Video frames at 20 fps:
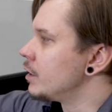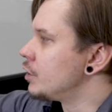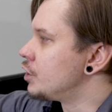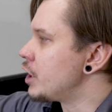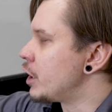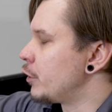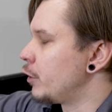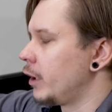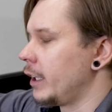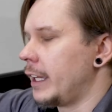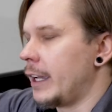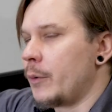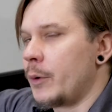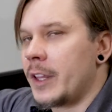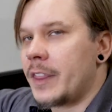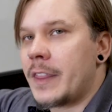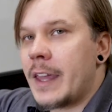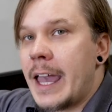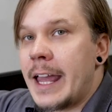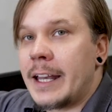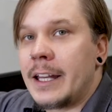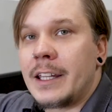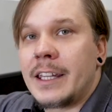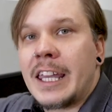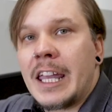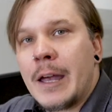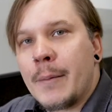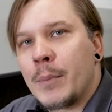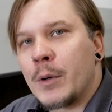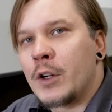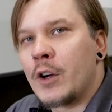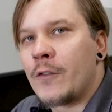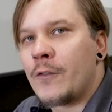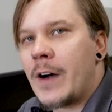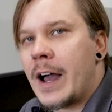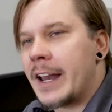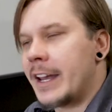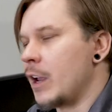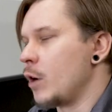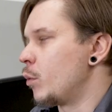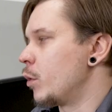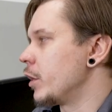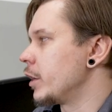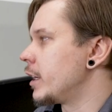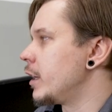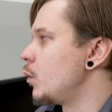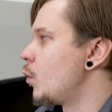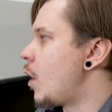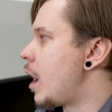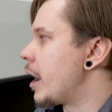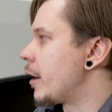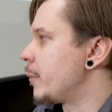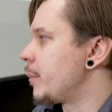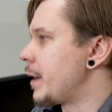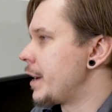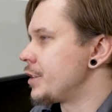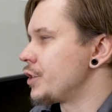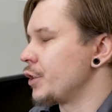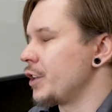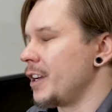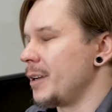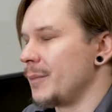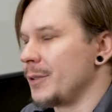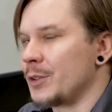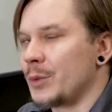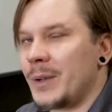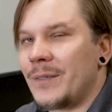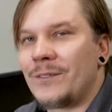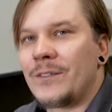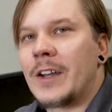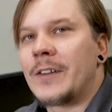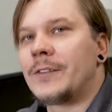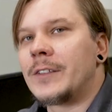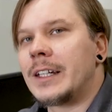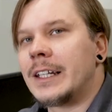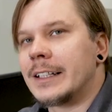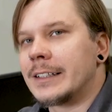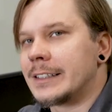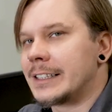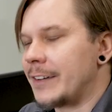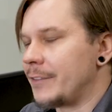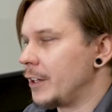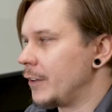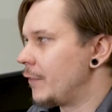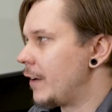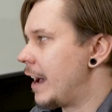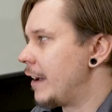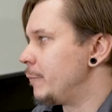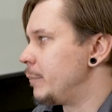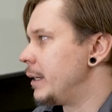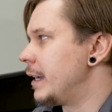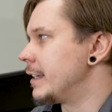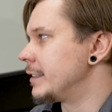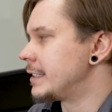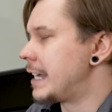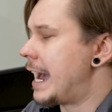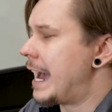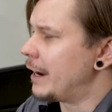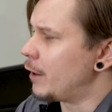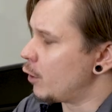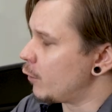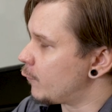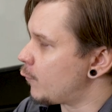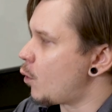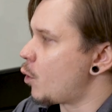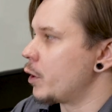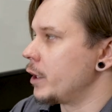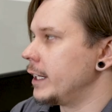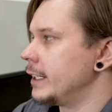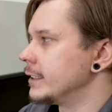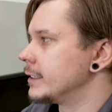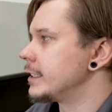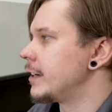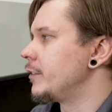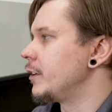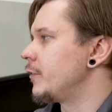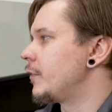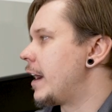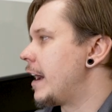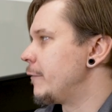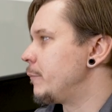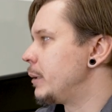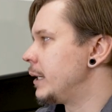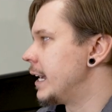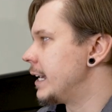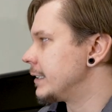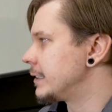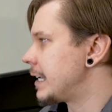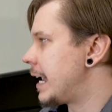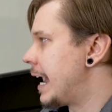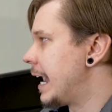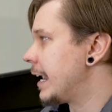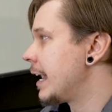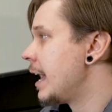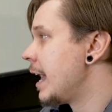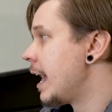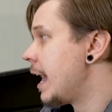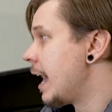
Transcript: Generally, with any camper, you'll find a working water pressure in between 50 and 75 PSI 40 and 75 PSI.